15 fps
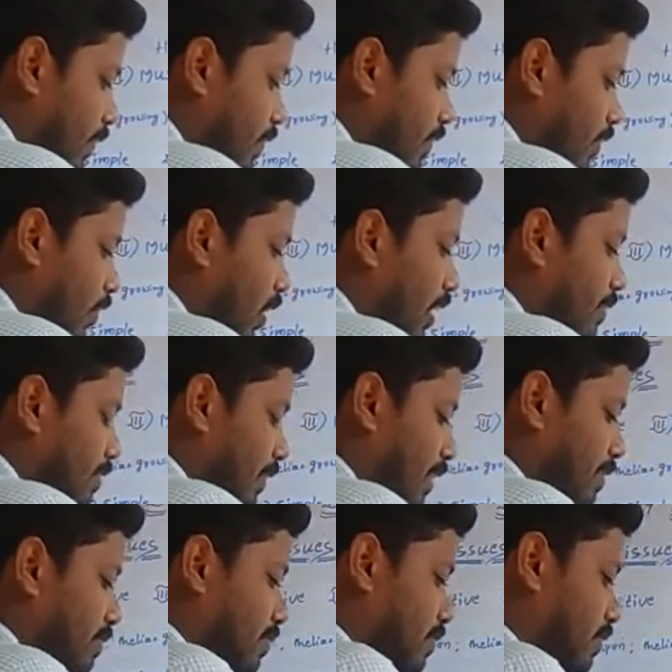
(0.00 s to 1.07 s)
tall
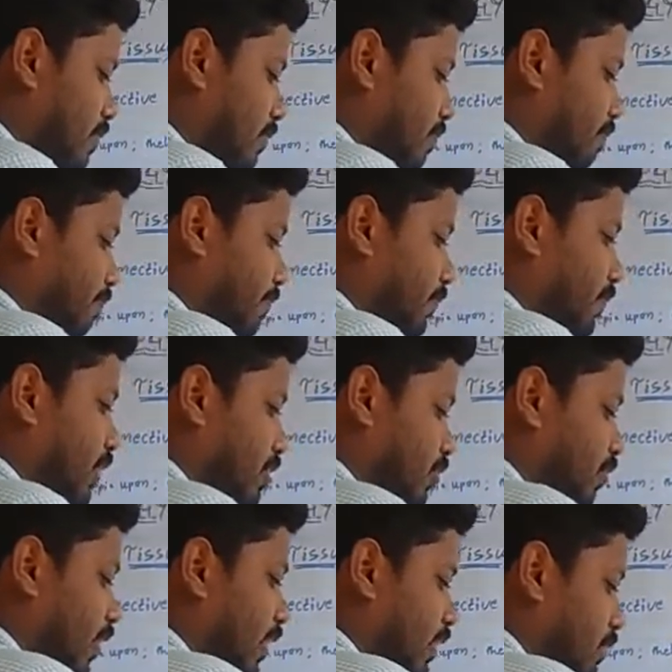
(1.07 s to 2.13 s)
cells.
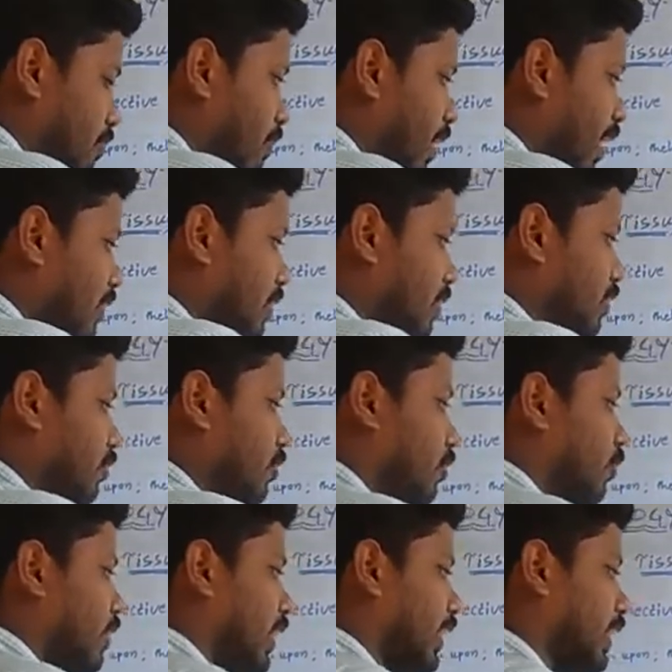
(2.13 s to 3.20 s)
That's why it belongs
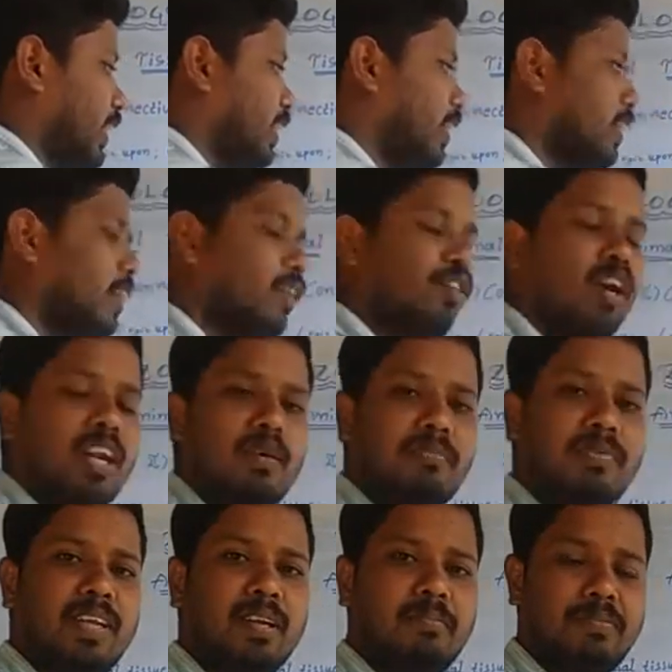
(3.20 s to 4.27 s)
to the
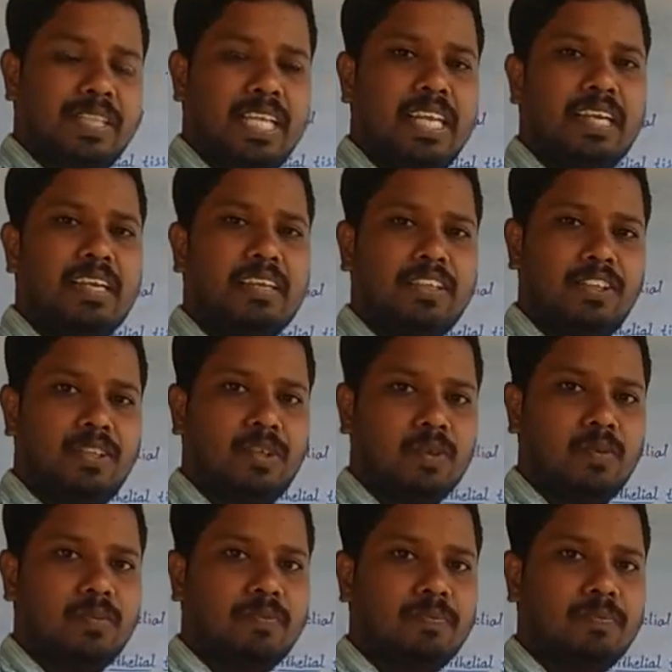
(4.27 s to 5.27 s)
columnar epithelial tissue.